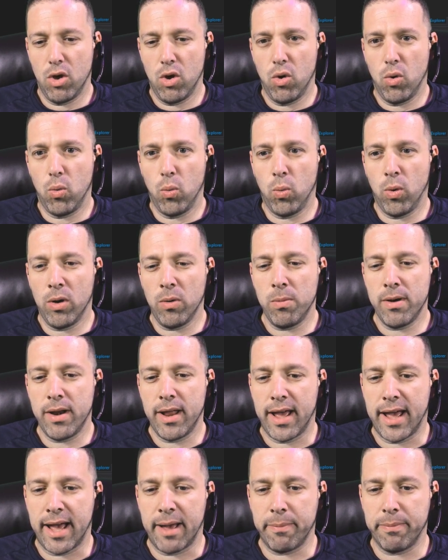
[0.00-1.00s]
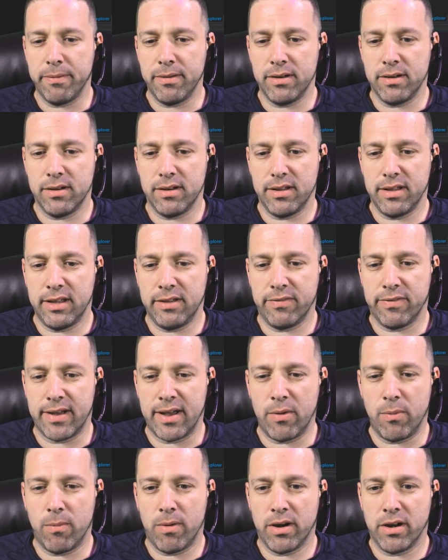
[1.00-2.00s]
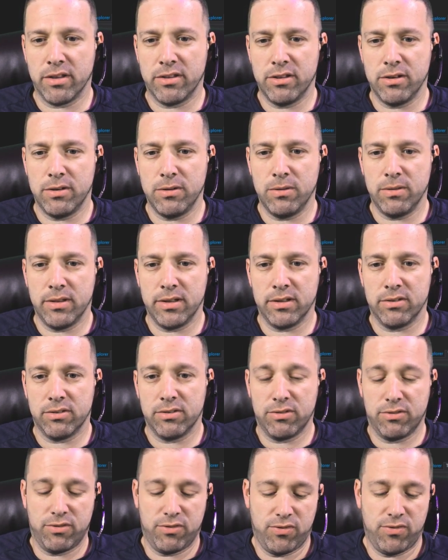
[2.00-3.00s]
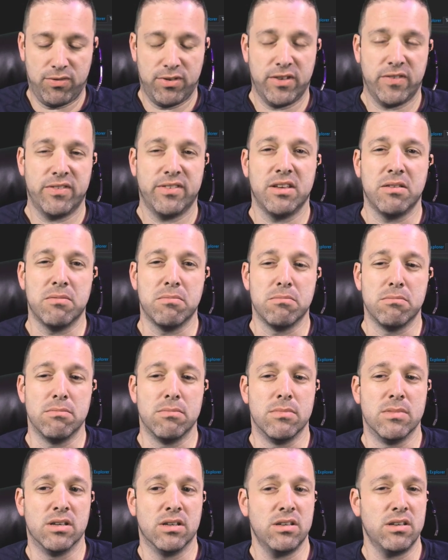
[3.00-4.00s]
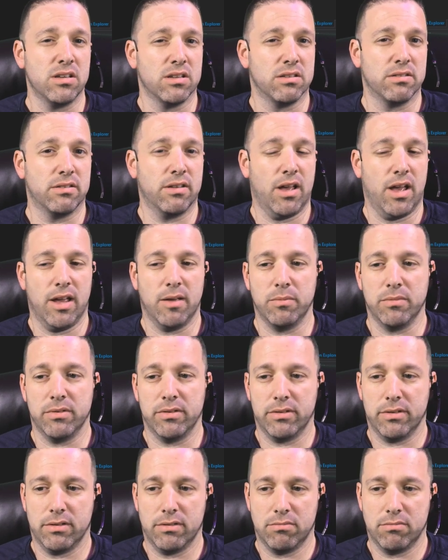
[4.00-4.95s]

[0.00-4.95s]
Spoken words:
what would happen if I wanted to do this 50 million times?